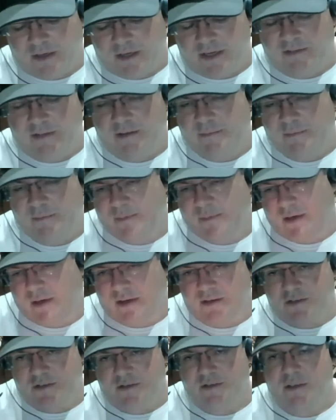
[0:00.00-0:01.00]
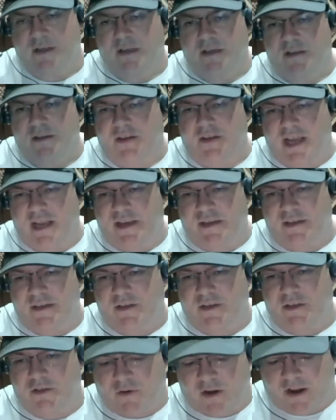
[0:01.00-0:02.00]
anything because you can't
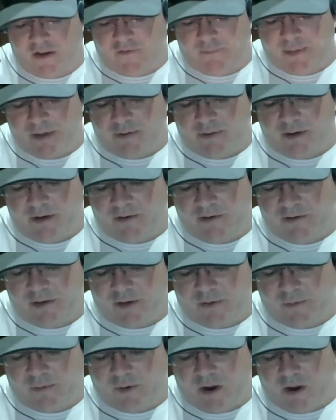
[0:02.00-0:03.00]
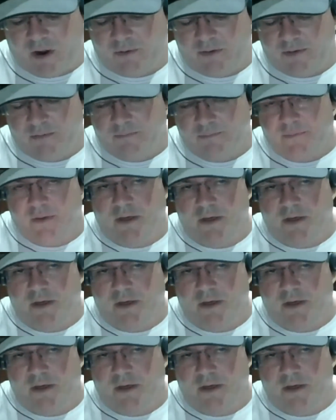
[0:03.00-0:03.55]
get good craft beer here in Nicaragua.